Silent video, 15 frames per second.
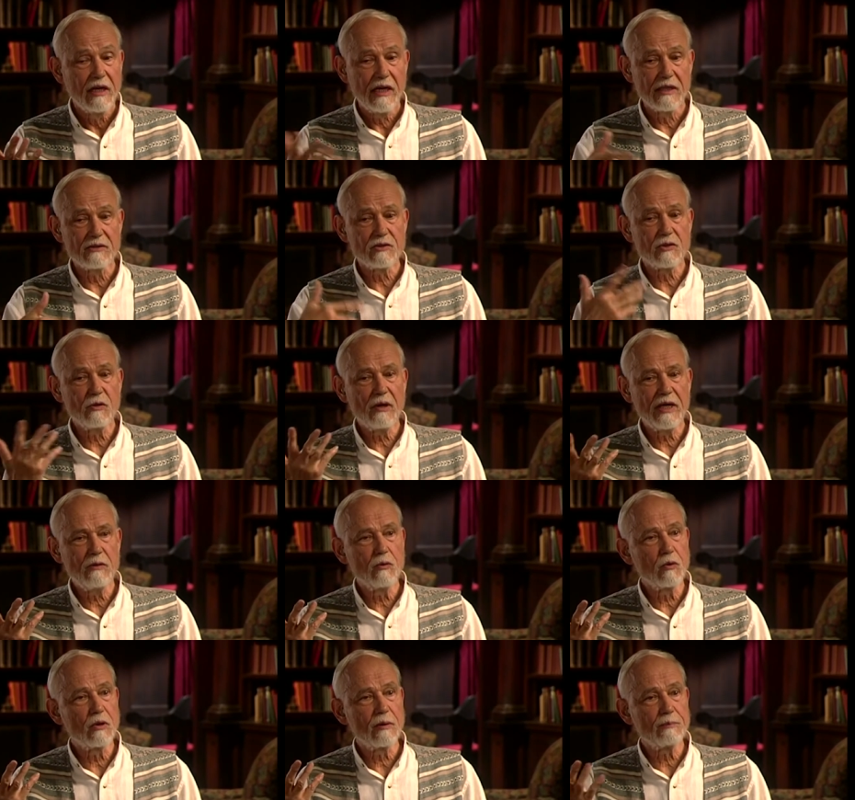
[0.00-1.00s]
And so I
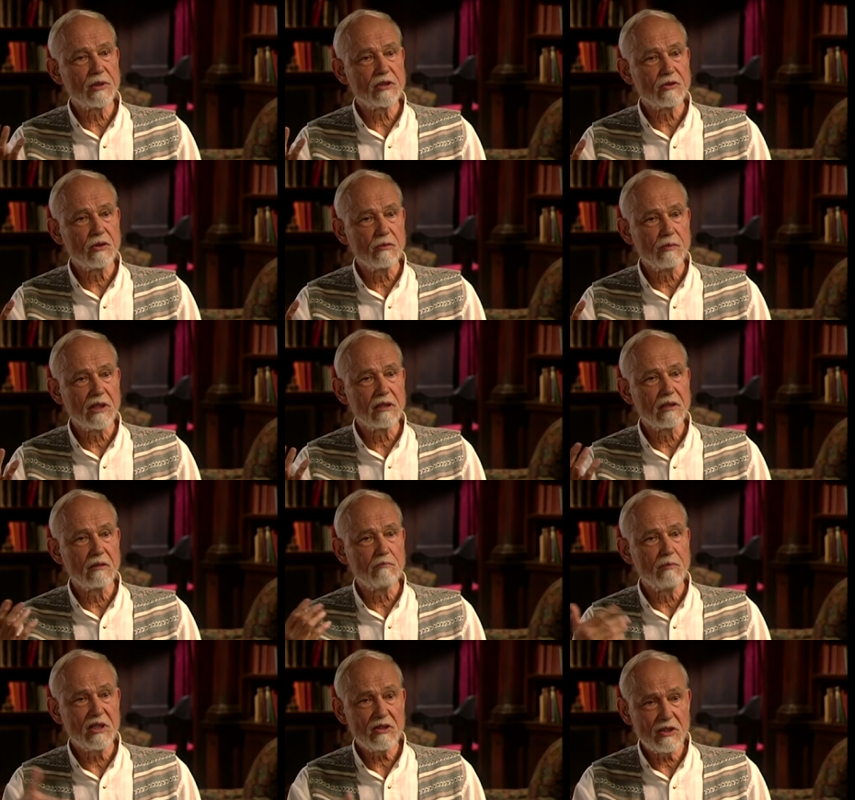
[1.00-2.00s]
grew up assuming
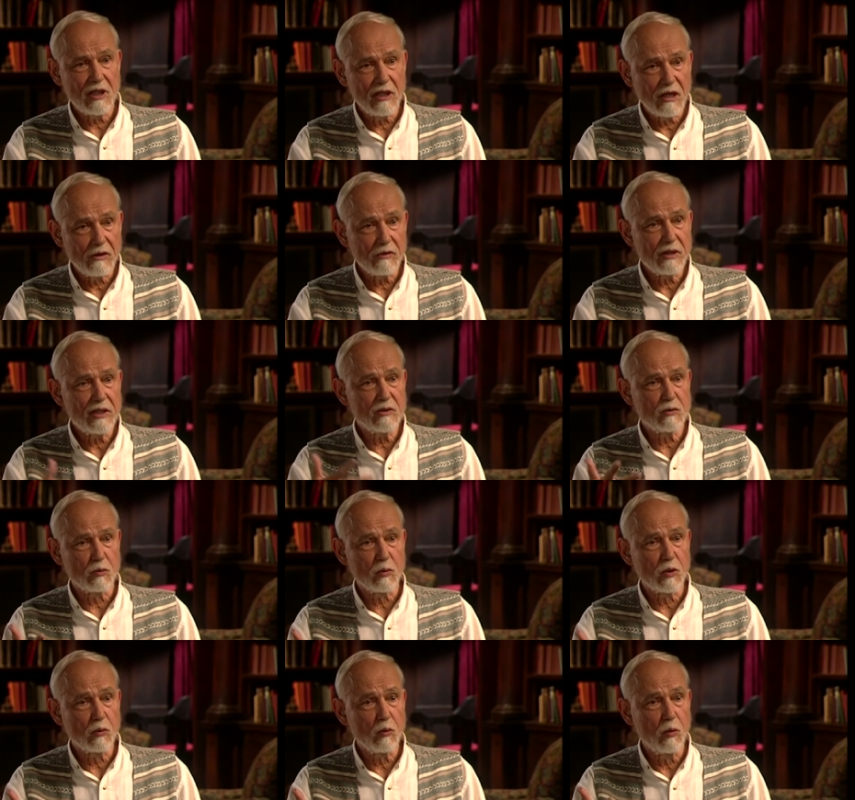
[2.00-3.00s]
that
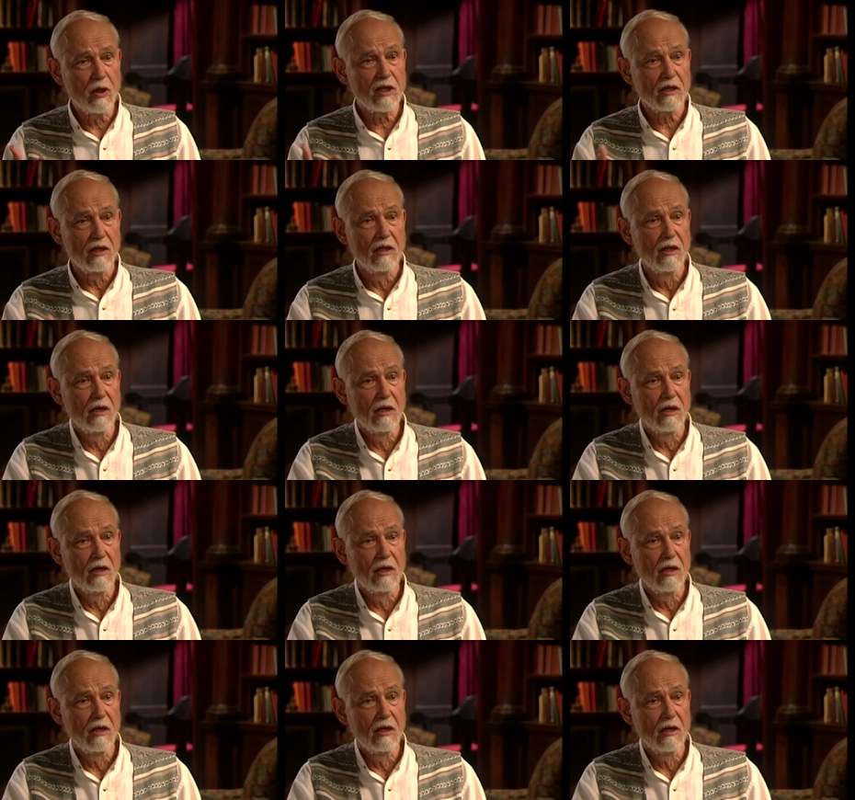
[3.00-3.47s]
missionaries were what